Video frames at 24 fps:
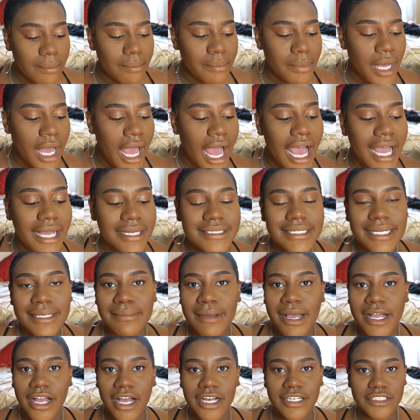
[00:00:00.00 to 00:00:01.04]
But I take
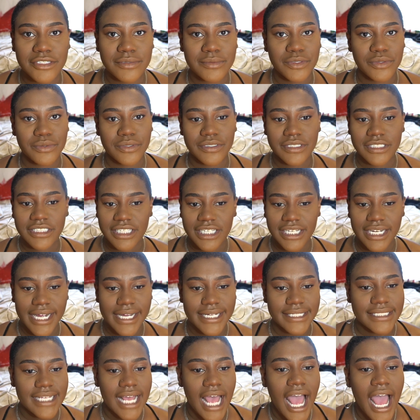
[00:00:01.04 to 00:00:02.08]
my costumes real
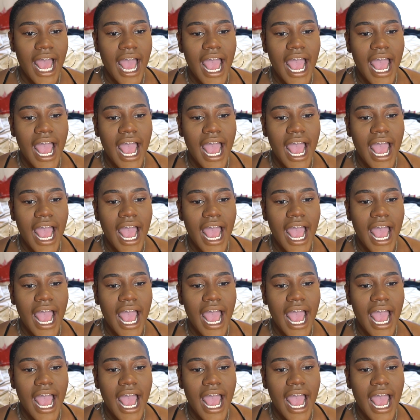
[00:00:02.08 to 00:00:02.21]
serious,